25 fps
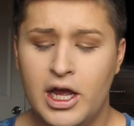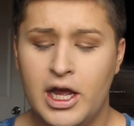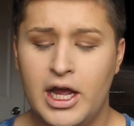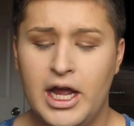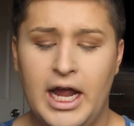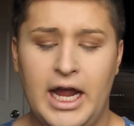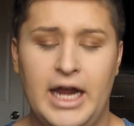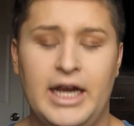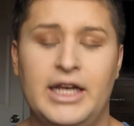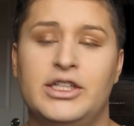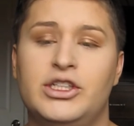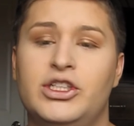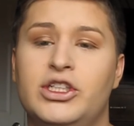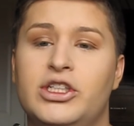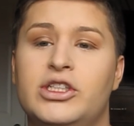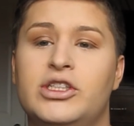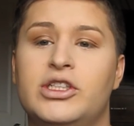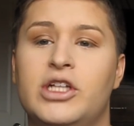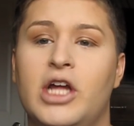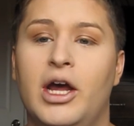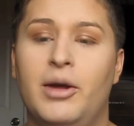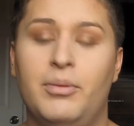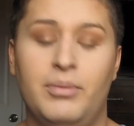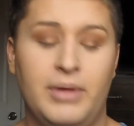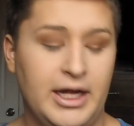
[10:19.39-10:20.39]
It is just
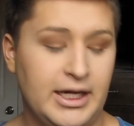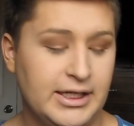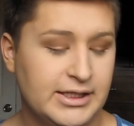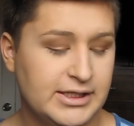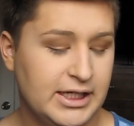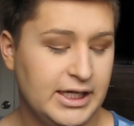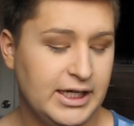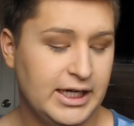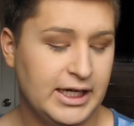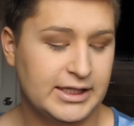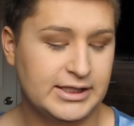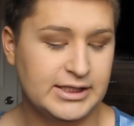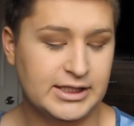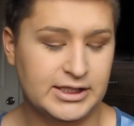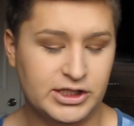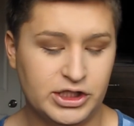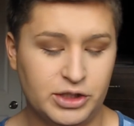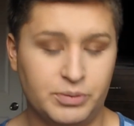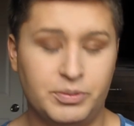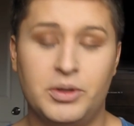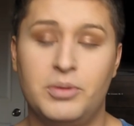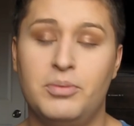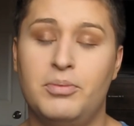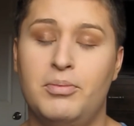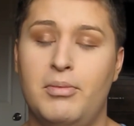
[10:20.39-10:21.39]
amazing. It's a
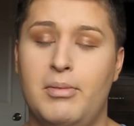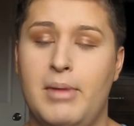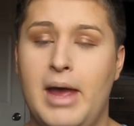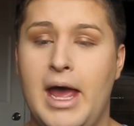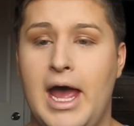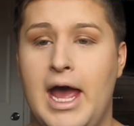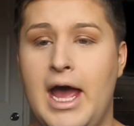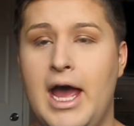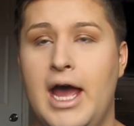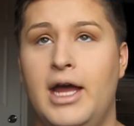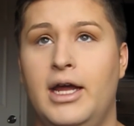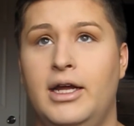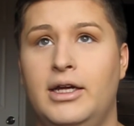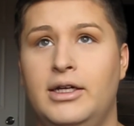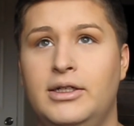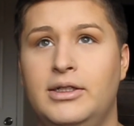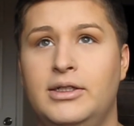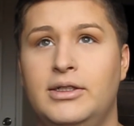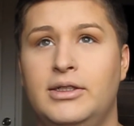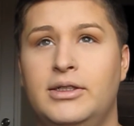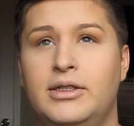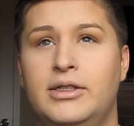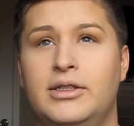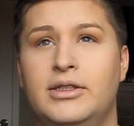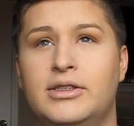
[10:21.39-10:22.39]
super matte,
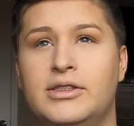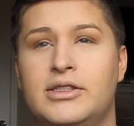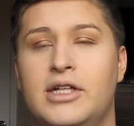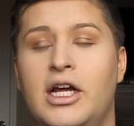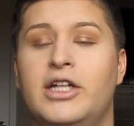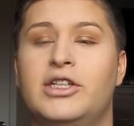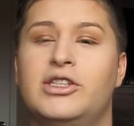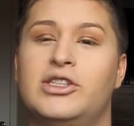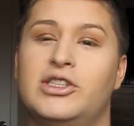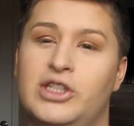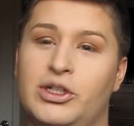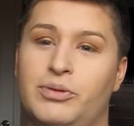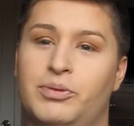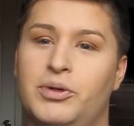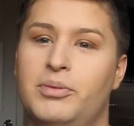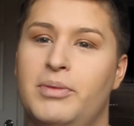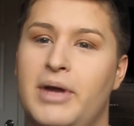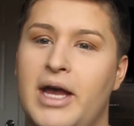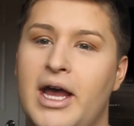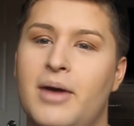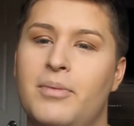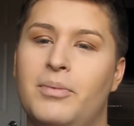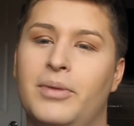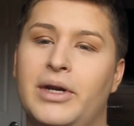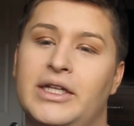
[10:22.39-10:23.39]
it's not super
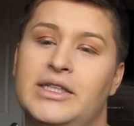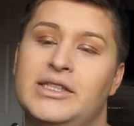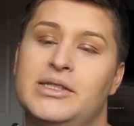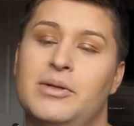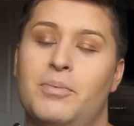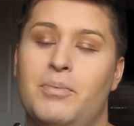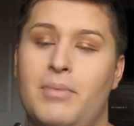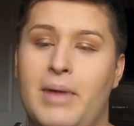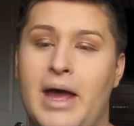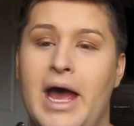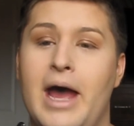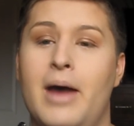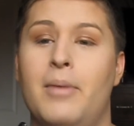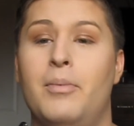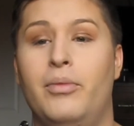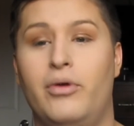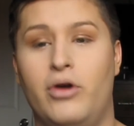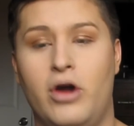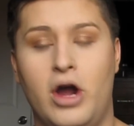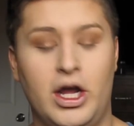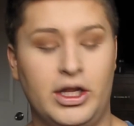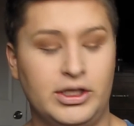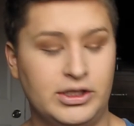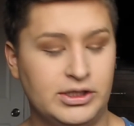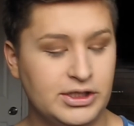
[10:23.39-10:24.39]
matte, but it's a matte
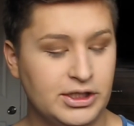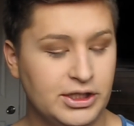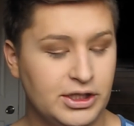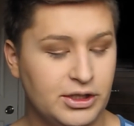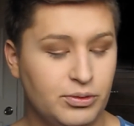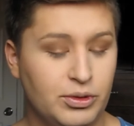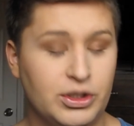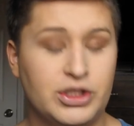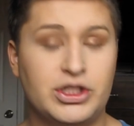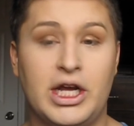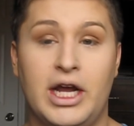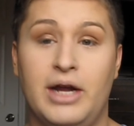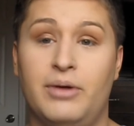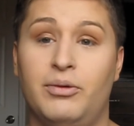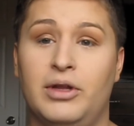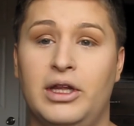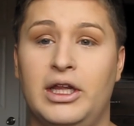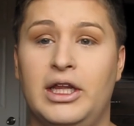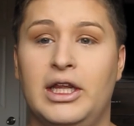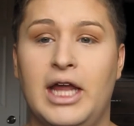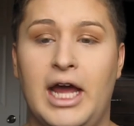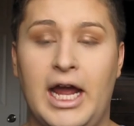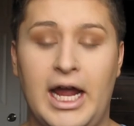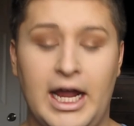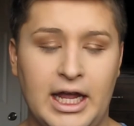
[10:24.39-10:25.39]
bronzer, which I really
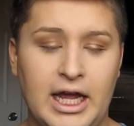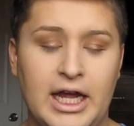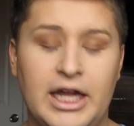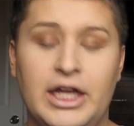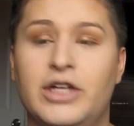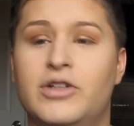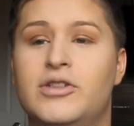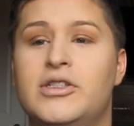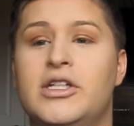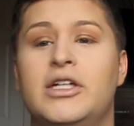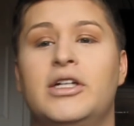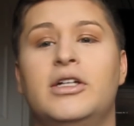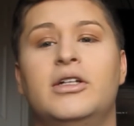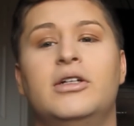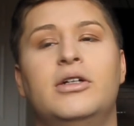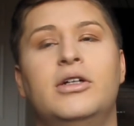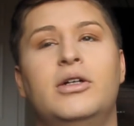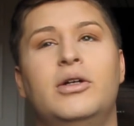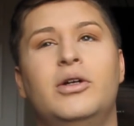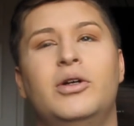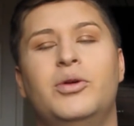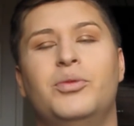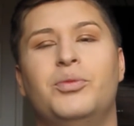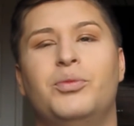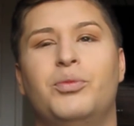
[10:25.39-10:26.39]
like. I use it
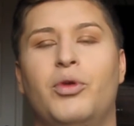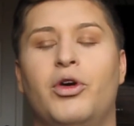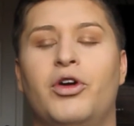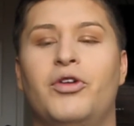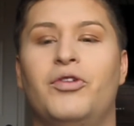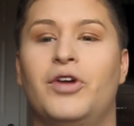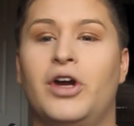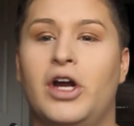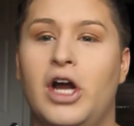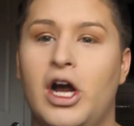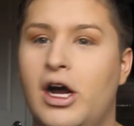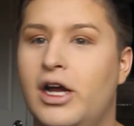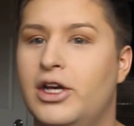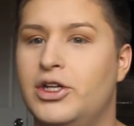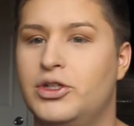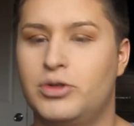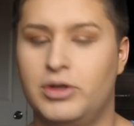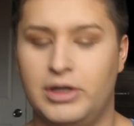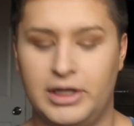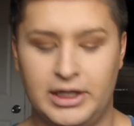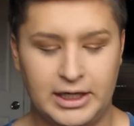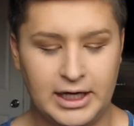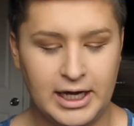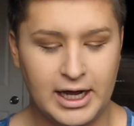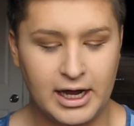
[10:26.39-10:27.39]
more for
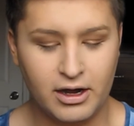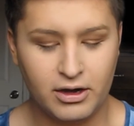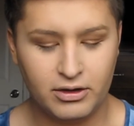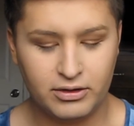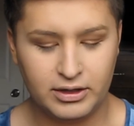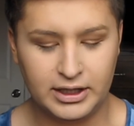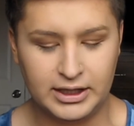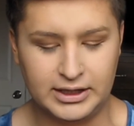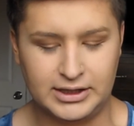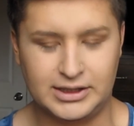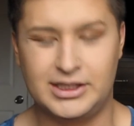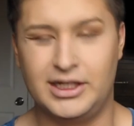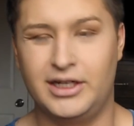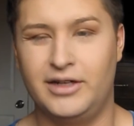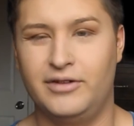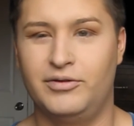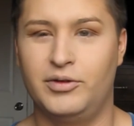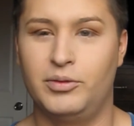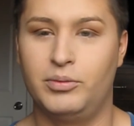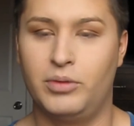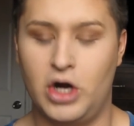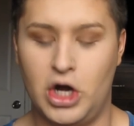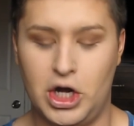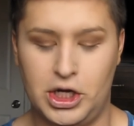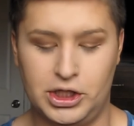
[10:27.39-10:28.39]
contouring now instead of a
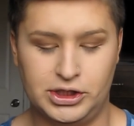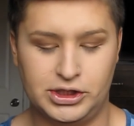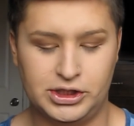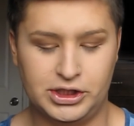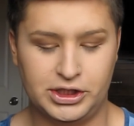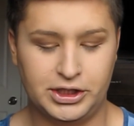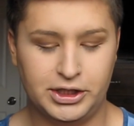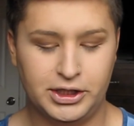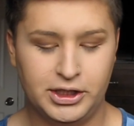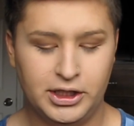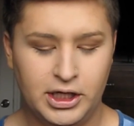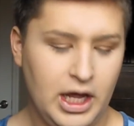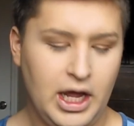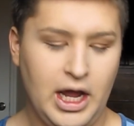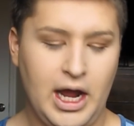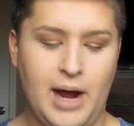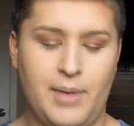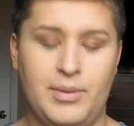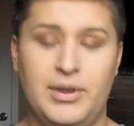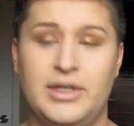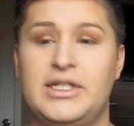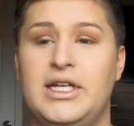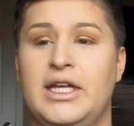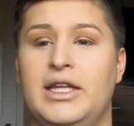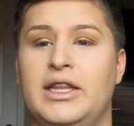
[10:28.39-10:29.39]
bronzer. I'm
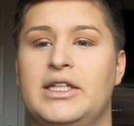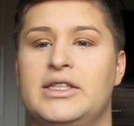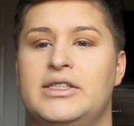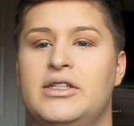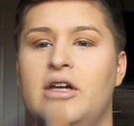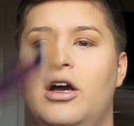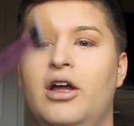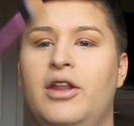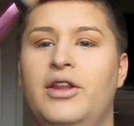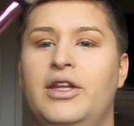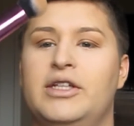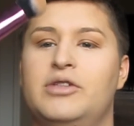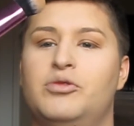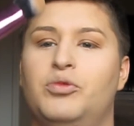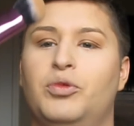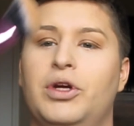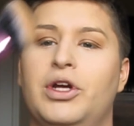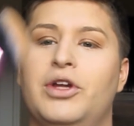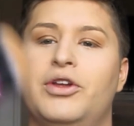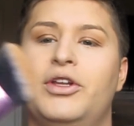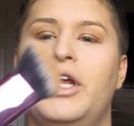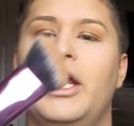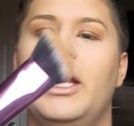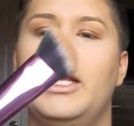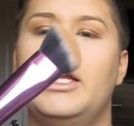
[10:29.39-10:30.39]
going to take this on this Real
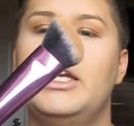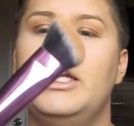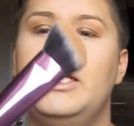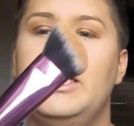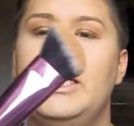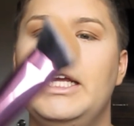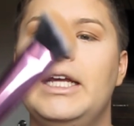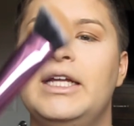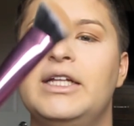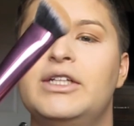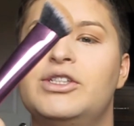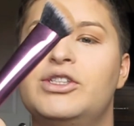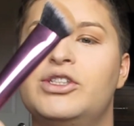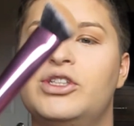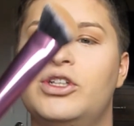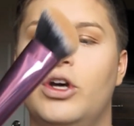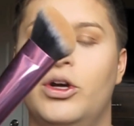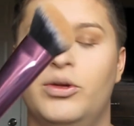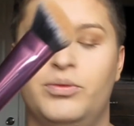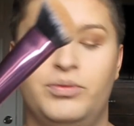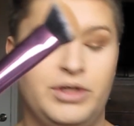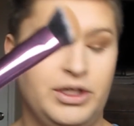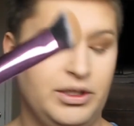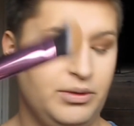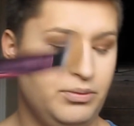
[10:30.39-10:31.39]
Technique
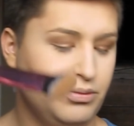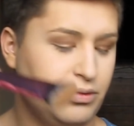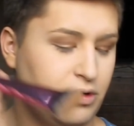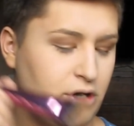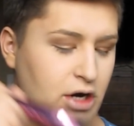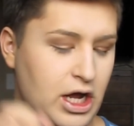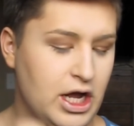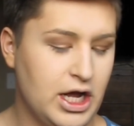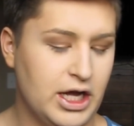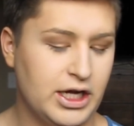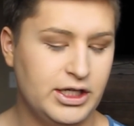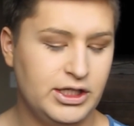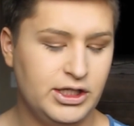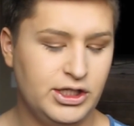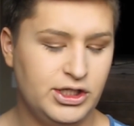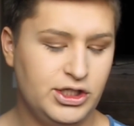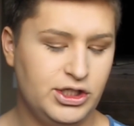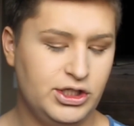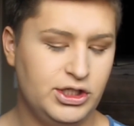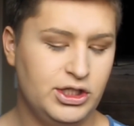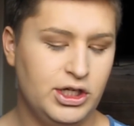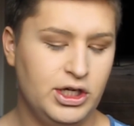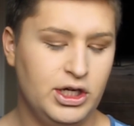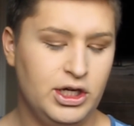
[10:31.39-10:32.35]
sculpting brush